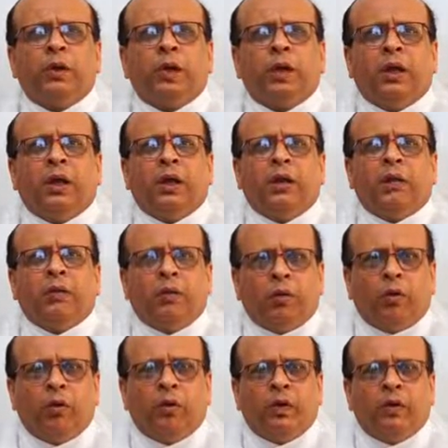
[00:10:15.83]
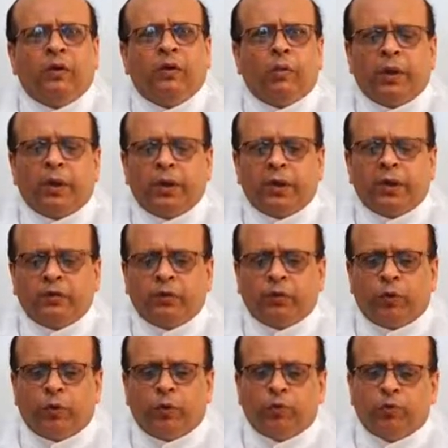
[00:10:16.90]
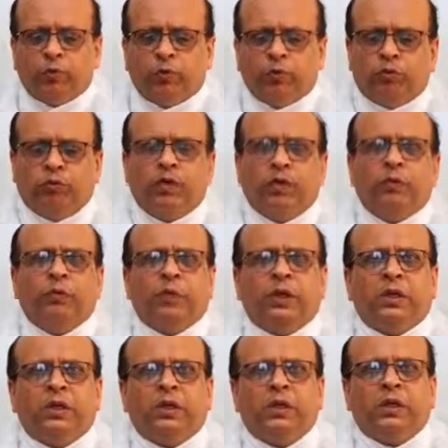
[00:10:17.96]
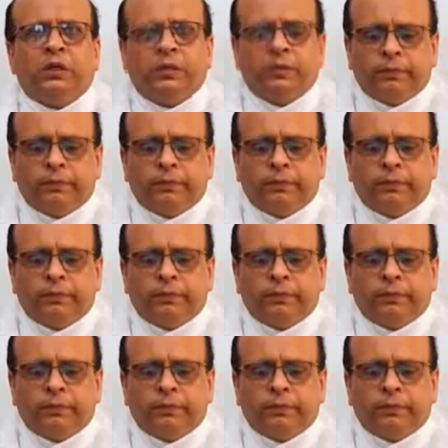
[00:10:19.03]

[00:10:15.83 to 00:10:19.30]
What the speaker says: all antibiotics for 2 to 3 weeks.